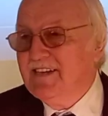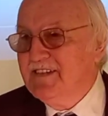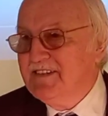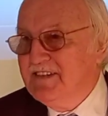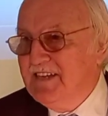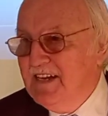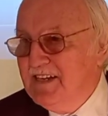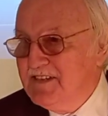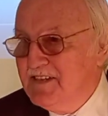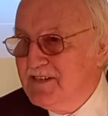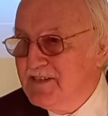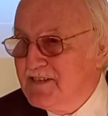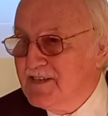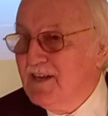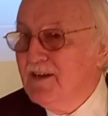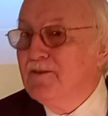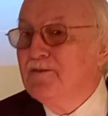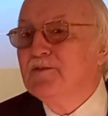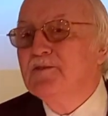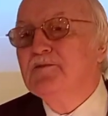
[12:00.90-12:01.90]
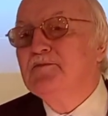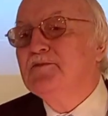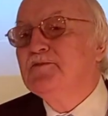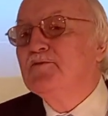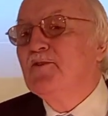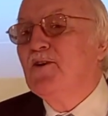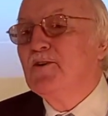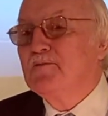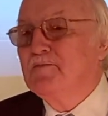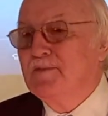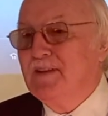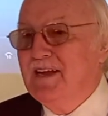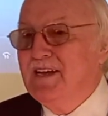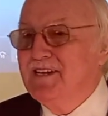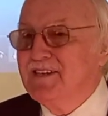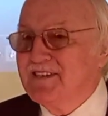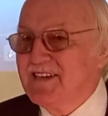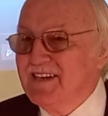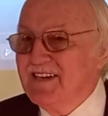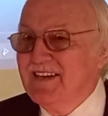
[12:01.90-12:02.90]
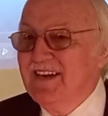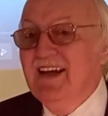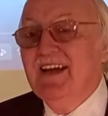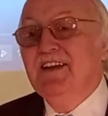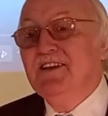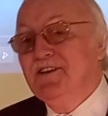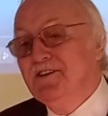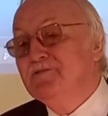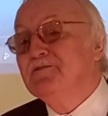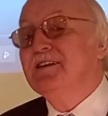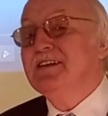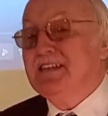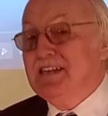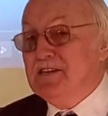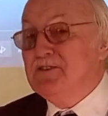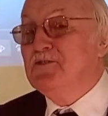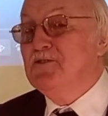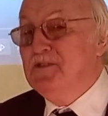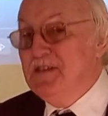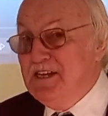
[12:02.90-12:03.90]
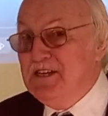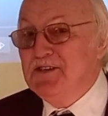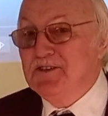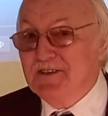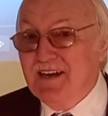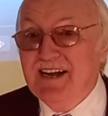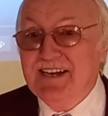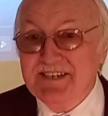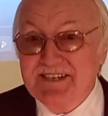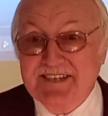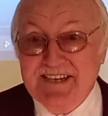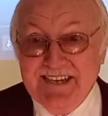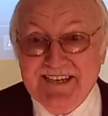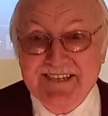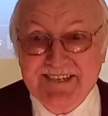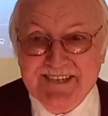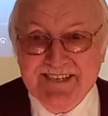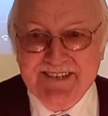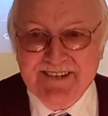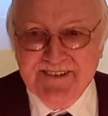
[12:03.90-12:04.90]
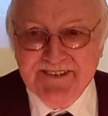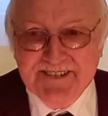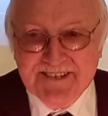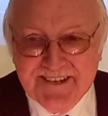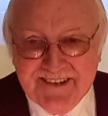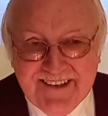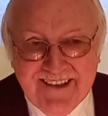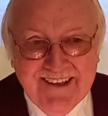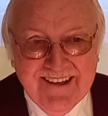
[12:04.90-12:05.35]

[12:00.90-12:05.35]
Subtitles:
dentist, I was in the wrong place. You really do need your eyes tested, don't you?